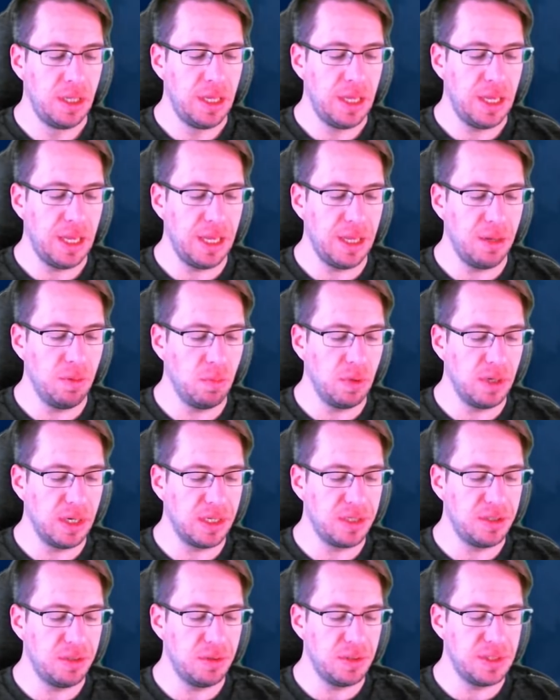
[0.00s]
And what
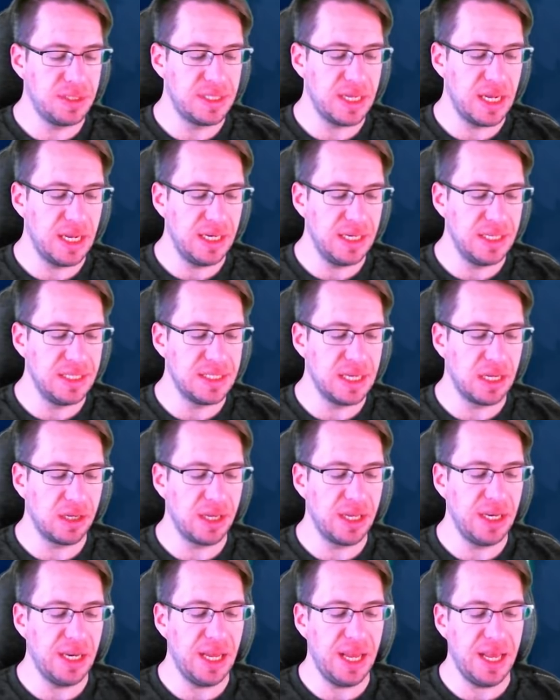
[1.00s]
I'll do instead is I'll
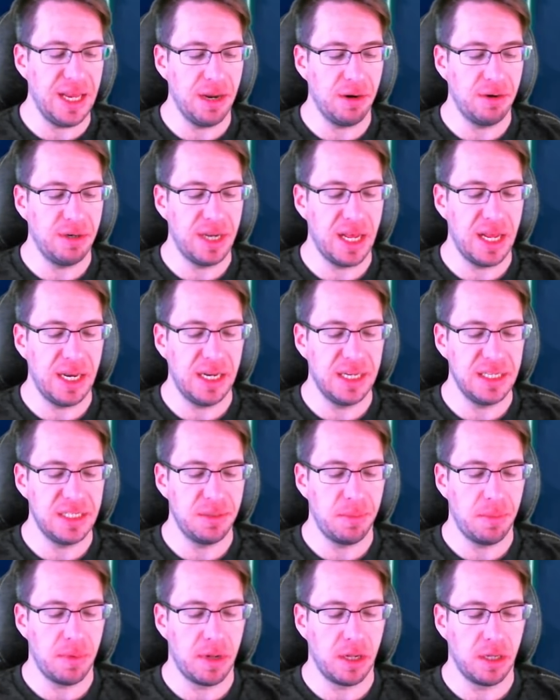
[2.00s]
get 8 out of 9
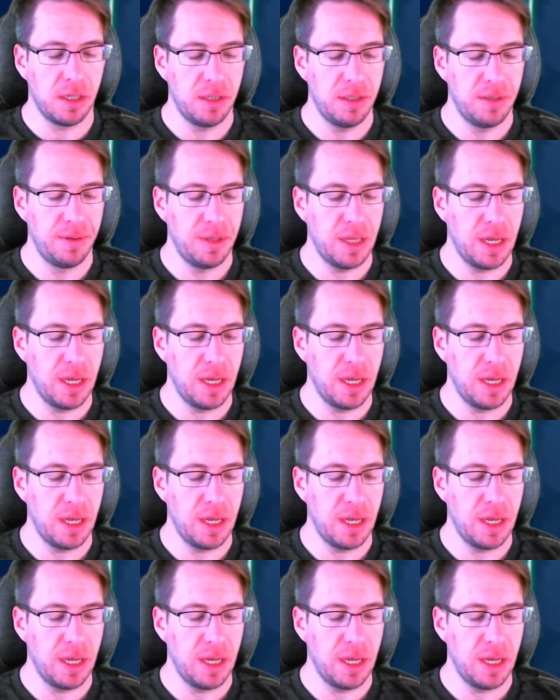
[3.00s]
into Maul,